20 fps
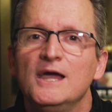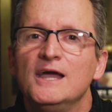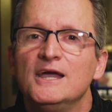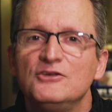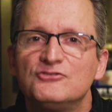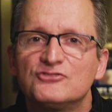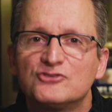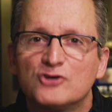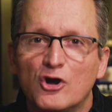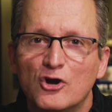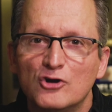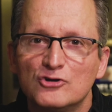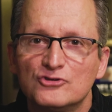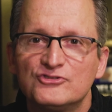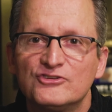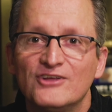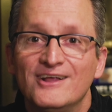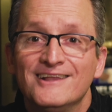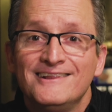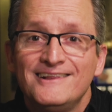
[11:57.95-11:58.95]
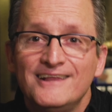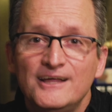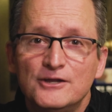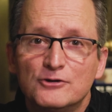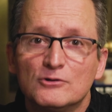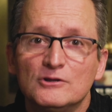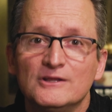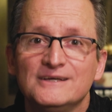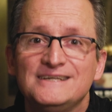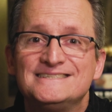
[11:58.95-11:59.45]
His curse
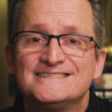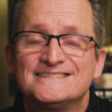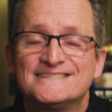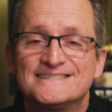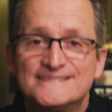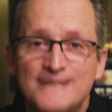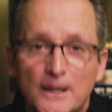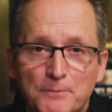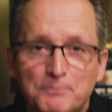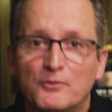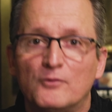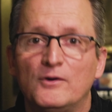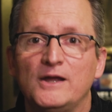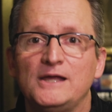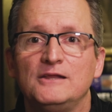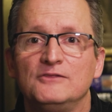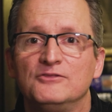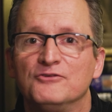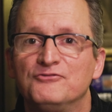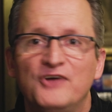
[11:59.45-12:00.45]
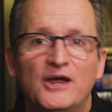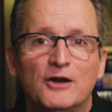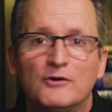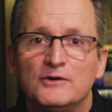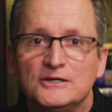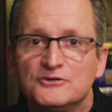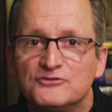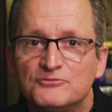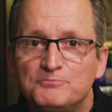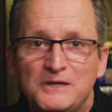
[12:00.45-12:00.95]
literally separated the
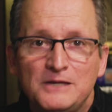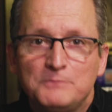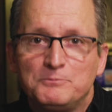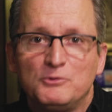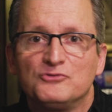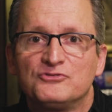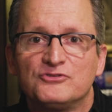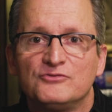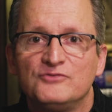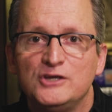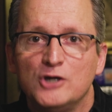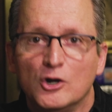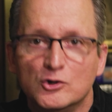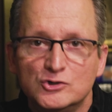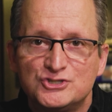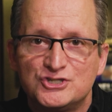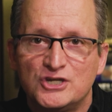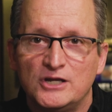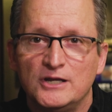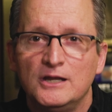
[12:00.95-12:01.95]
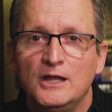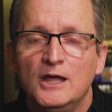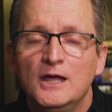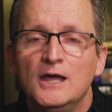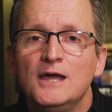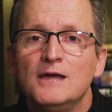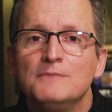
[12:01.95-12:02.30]
various peoples of the ocean